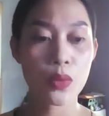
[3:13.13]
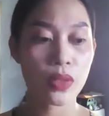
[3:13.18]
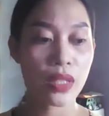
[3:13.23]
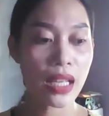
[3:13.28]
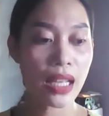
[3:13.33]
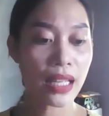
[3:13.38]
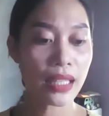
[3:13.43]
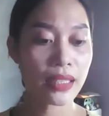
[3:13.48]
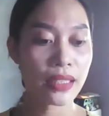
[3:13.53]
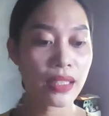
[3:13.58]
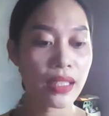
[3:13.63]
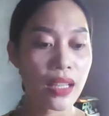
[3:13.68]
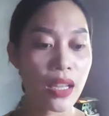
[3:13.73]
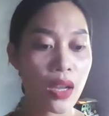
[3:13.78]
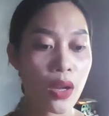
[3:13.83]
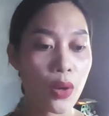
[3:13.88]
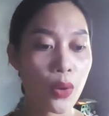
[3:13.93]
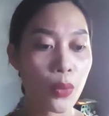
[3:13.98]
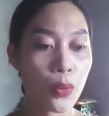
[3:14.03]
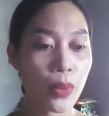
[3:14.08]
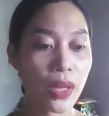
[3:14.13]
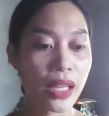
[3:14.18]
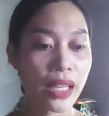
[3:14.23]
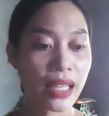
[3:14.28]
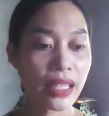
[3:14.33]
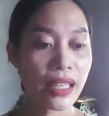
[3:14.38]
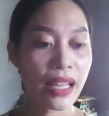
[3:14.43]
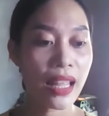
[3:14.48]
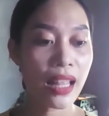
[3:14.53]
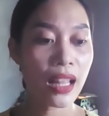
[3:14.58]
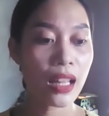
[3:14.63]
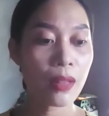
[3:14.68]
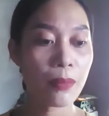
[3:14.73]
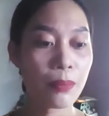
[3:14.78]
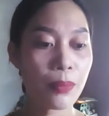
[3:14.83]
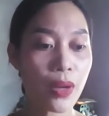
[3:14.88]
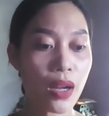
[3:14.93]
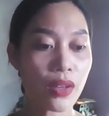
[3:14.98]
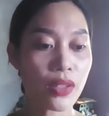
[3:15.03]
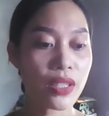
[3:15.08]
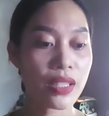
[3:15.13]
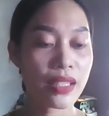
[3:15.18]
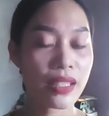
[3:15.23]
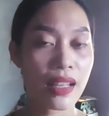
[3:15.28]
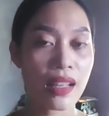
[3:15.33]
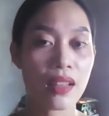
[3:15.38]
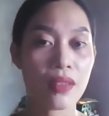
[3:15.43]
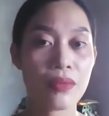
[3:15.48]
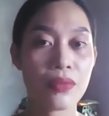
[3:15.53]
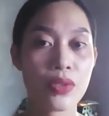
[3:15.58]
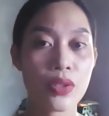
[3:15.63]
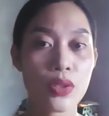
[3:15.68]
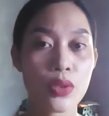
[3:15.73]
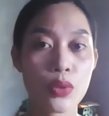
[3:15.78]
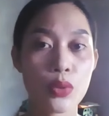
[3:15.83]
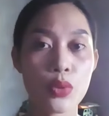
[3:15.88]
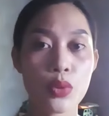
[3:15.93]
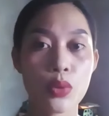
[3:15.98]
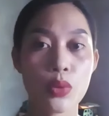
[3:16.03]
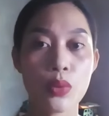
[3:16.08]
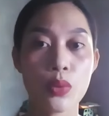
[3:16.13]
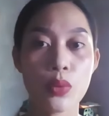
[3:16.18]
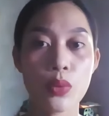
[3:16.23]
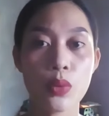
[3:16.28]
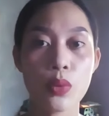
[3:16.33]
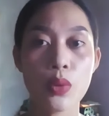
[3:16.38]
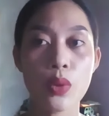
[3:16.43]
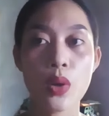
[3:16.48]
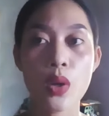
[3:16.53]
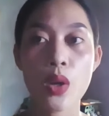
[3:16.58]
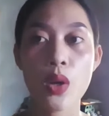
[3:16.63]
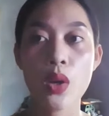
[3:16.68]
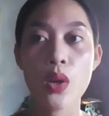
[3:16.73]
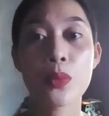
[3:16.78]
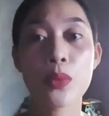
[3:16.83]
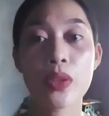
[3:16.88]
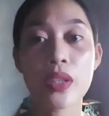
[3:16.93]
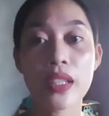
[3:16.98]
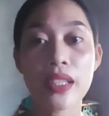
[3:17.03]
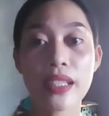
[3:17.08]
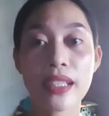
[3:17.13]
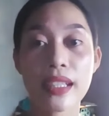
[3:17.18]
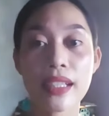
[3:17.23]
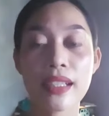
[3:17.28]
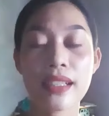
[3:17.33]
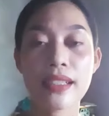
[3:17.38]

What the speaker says: that we can help ourselves to work